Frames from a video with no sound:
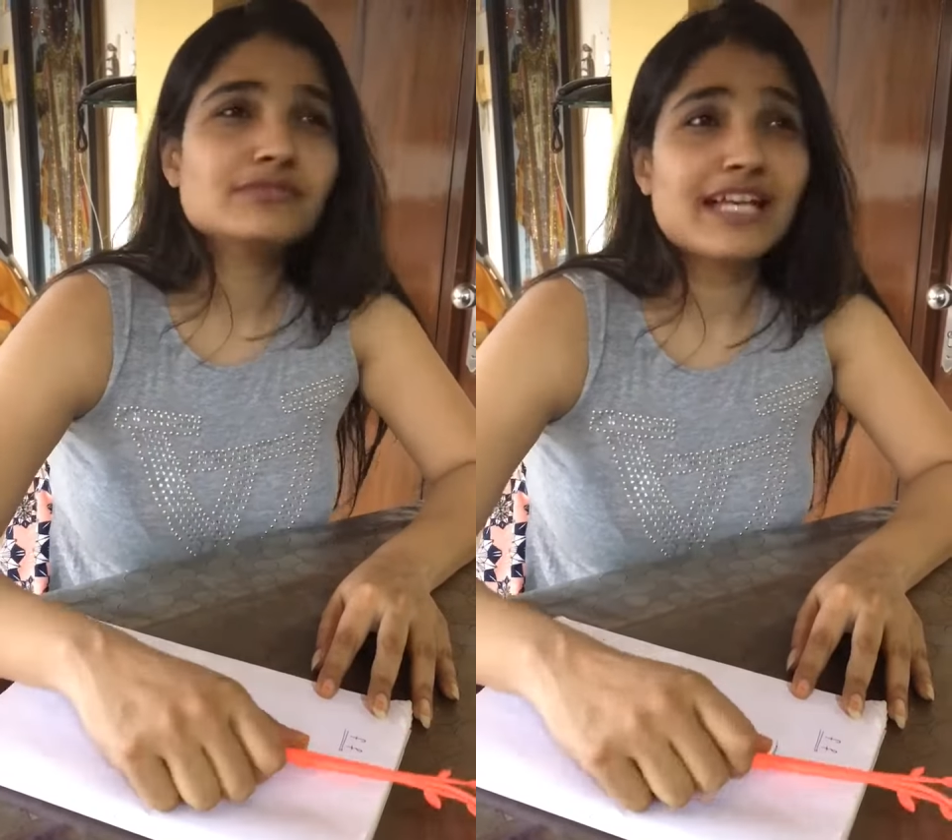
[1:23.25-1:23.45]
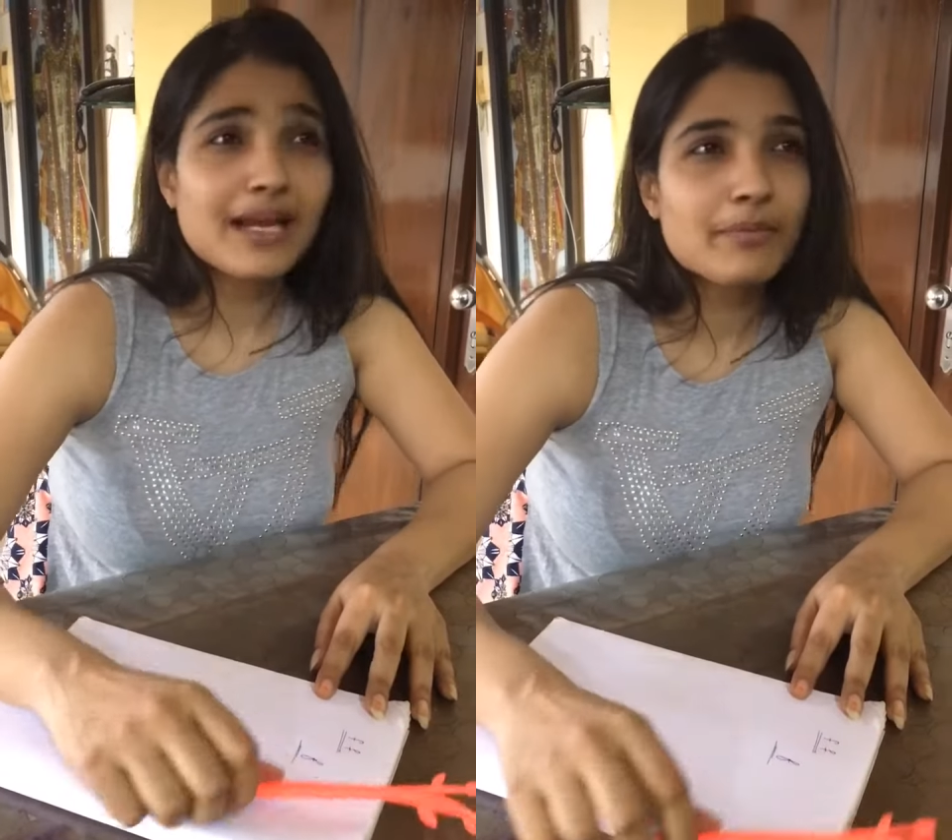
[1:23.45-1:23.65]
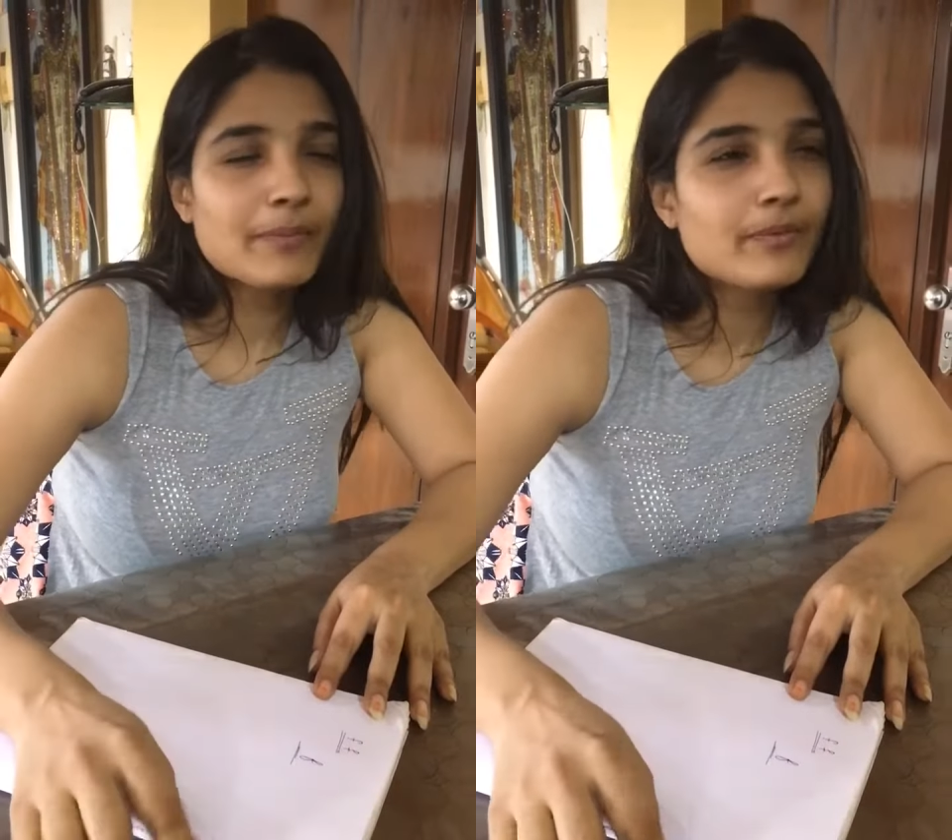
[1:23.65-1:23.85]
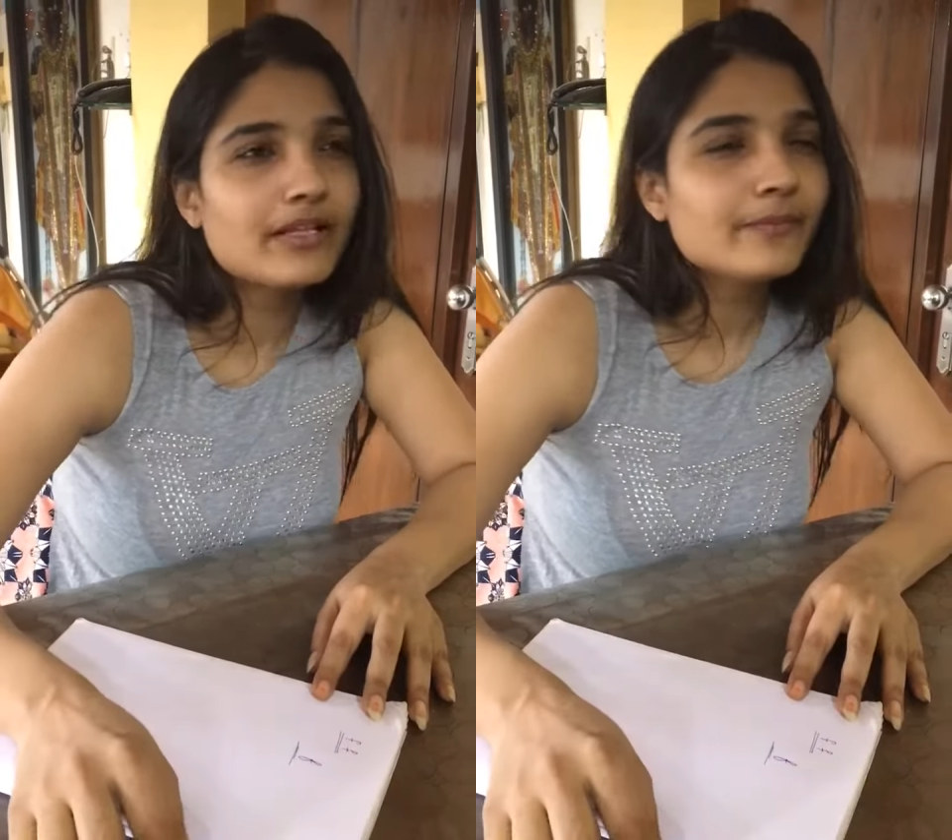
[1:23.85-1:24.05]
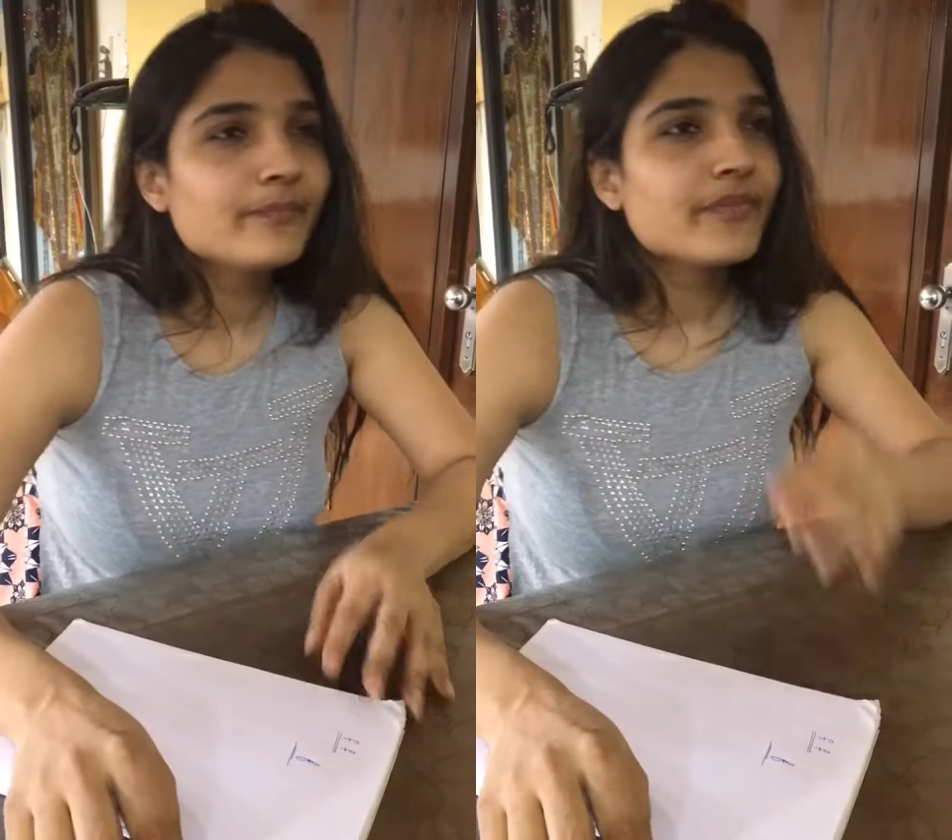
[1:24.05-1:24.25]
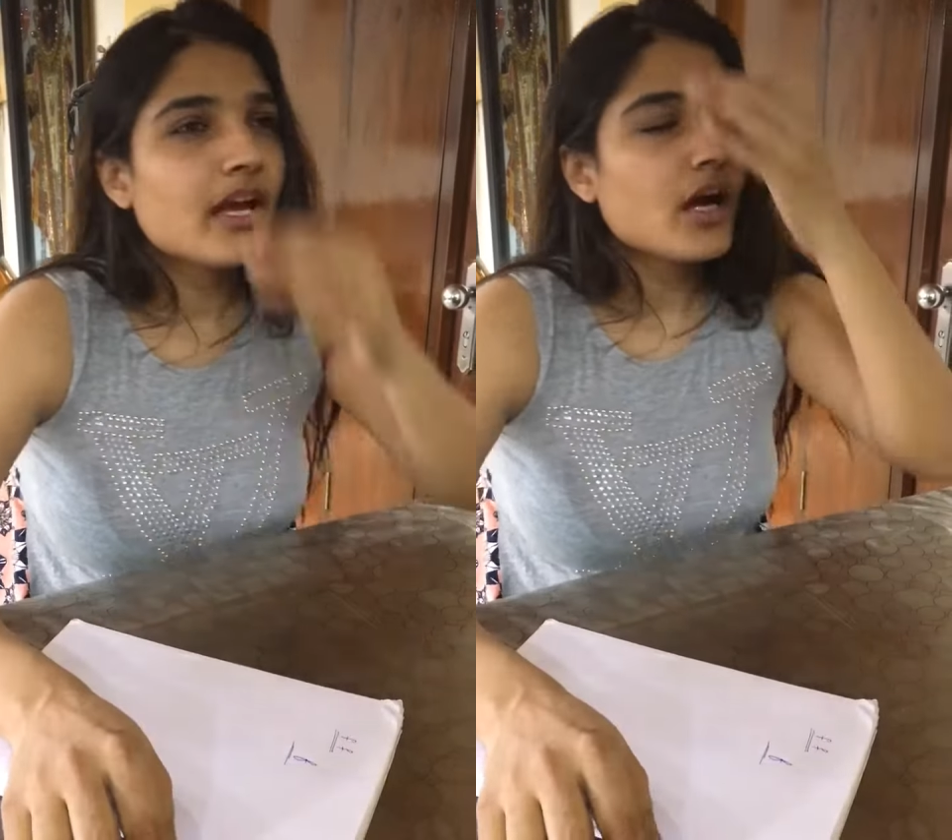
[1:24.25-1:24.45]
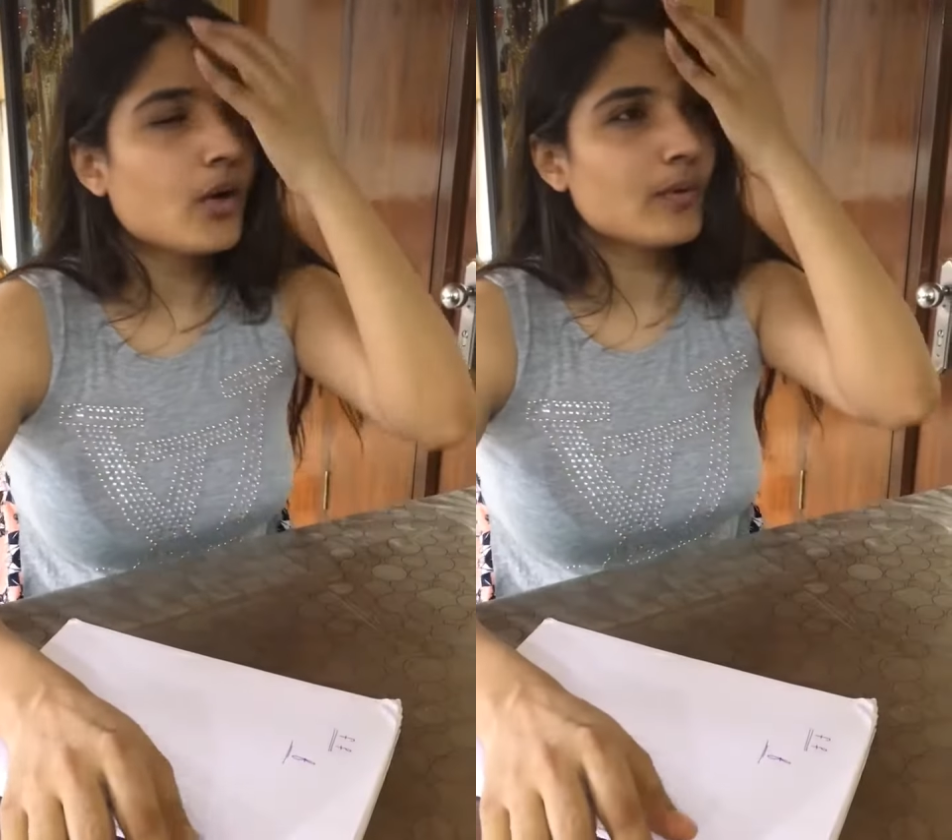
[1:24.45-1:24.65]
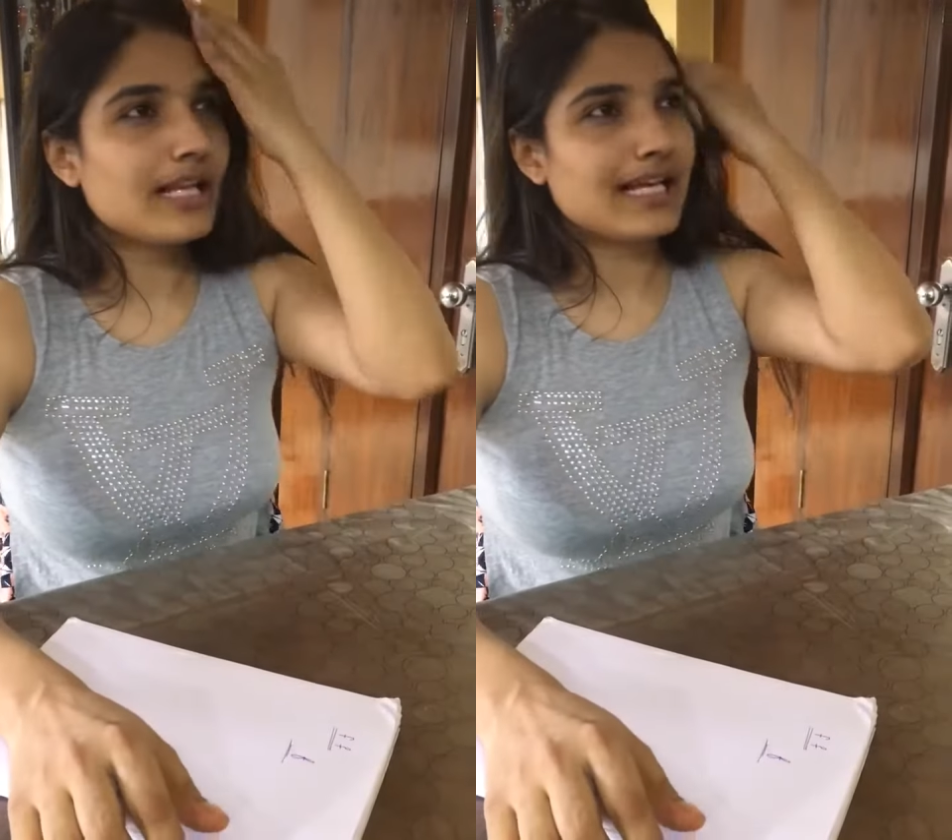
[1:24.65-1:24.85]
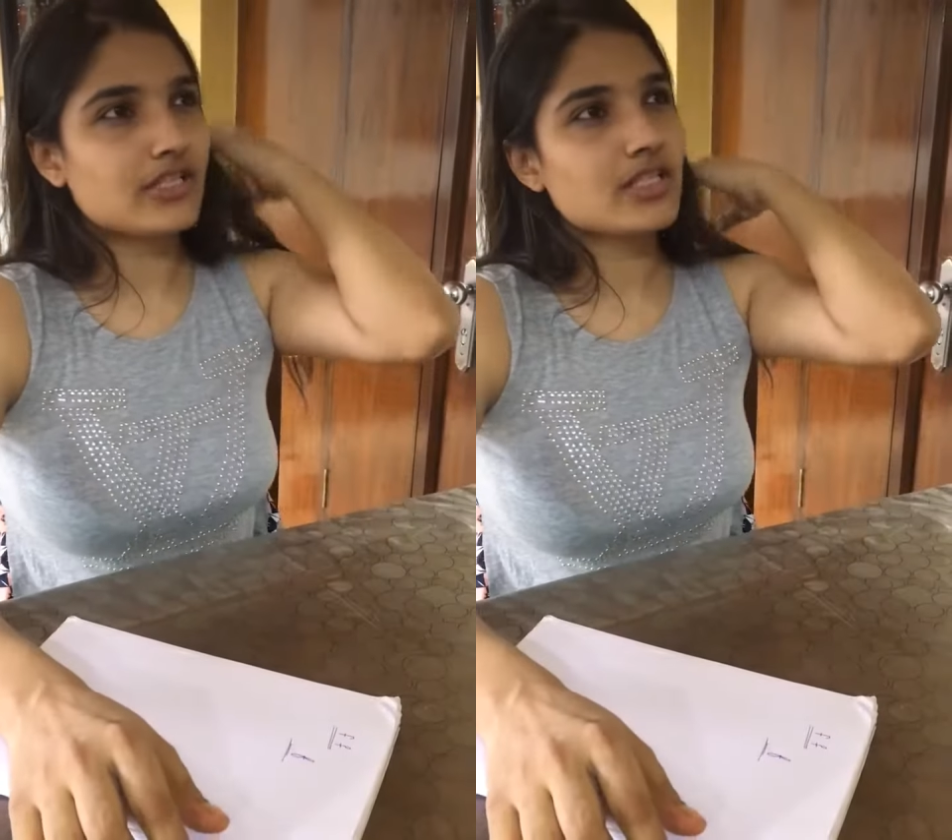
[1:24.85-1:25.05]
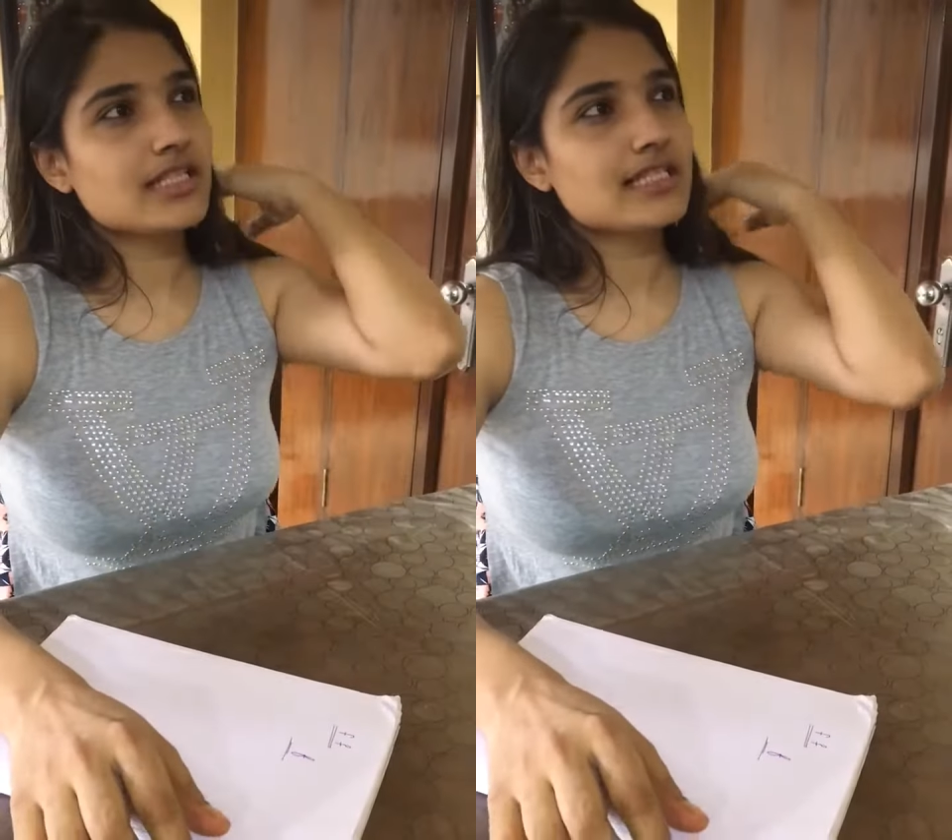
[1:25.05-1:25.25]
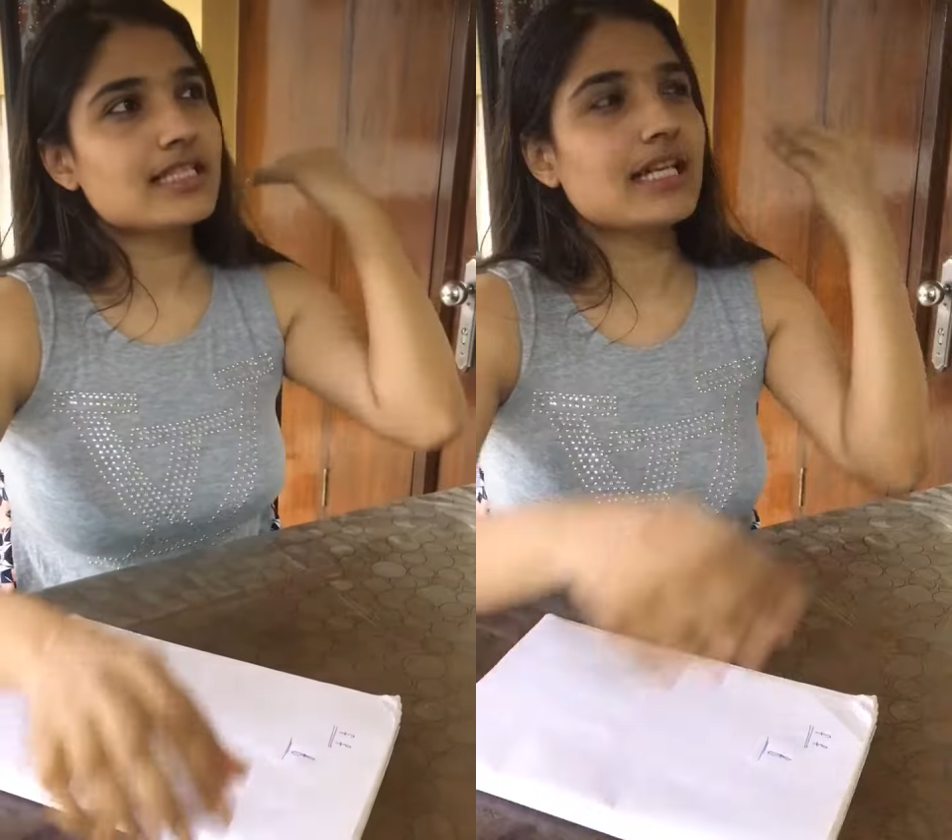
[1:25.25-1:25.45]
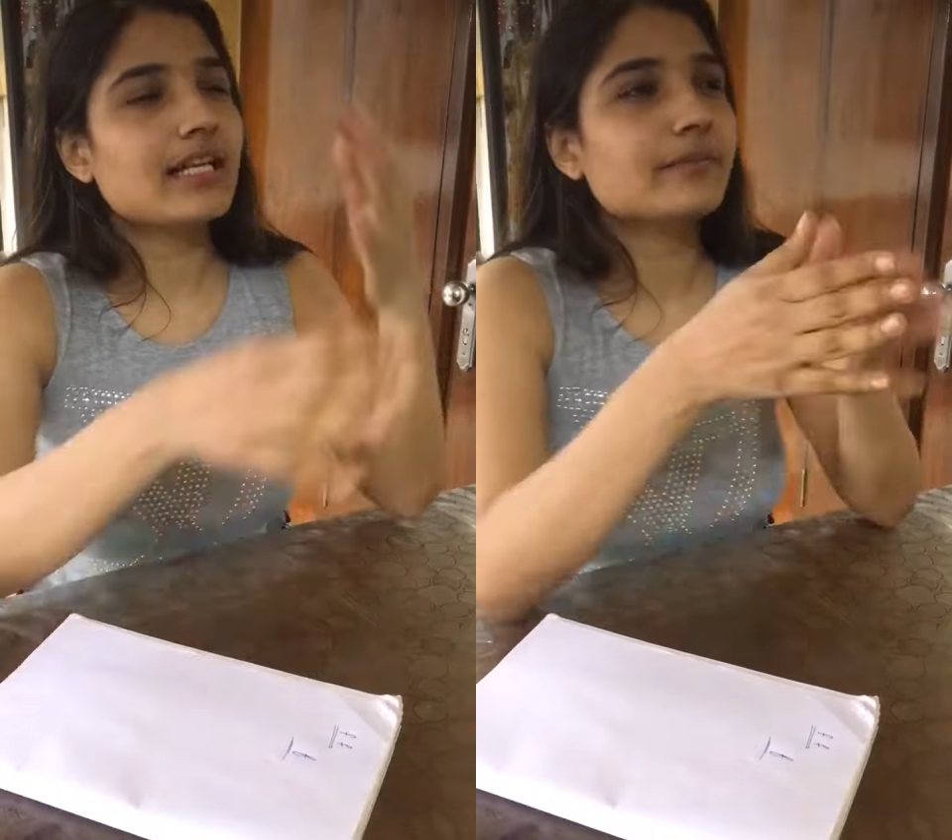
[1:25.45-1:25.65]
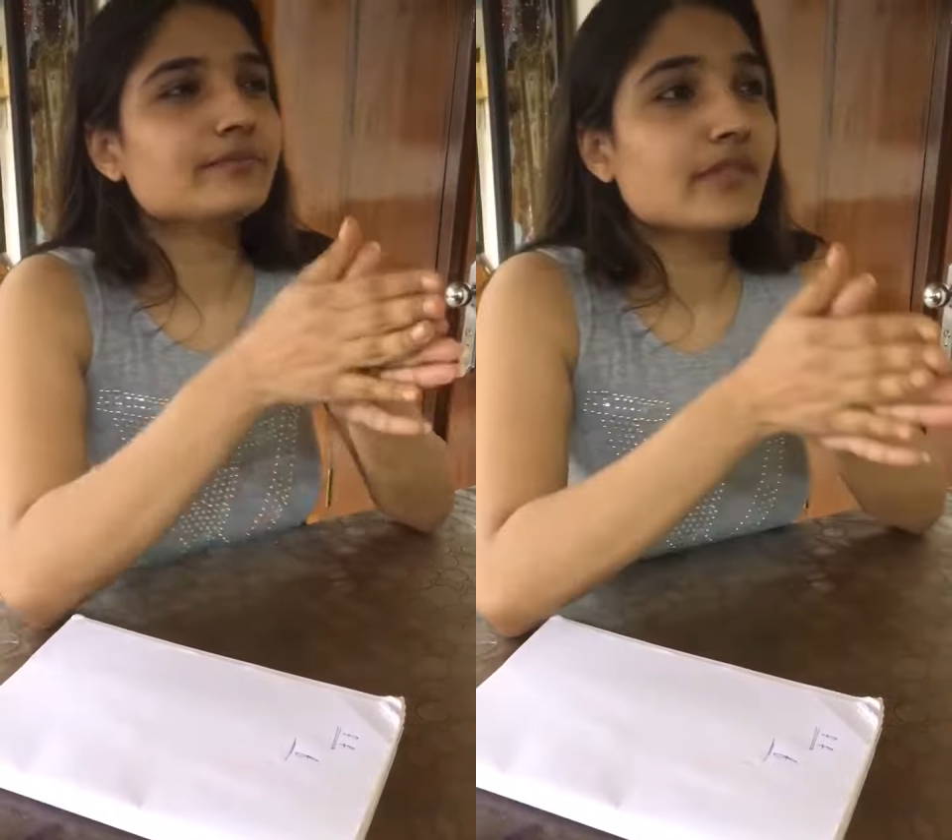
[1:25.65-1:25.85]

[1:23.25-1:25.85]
there are people who will actually say,